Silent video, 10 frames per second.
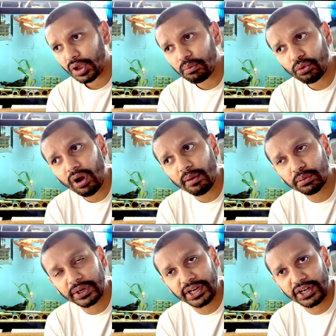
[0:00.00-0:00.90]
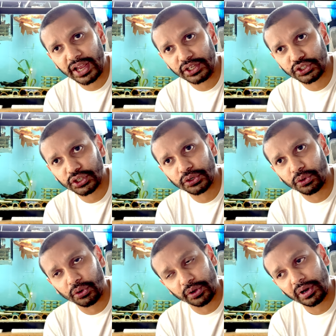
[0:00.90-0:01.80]
probably endangered
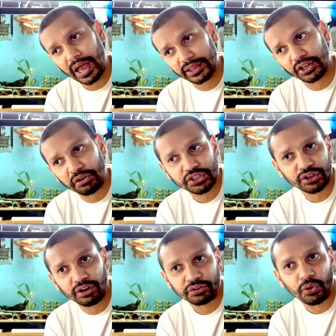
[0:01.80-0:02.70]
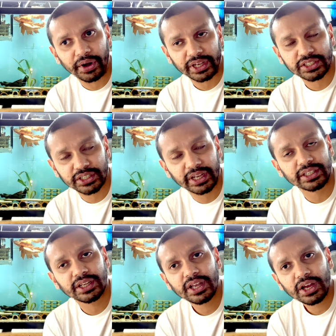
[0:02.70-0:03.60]
or at the risk of going extinct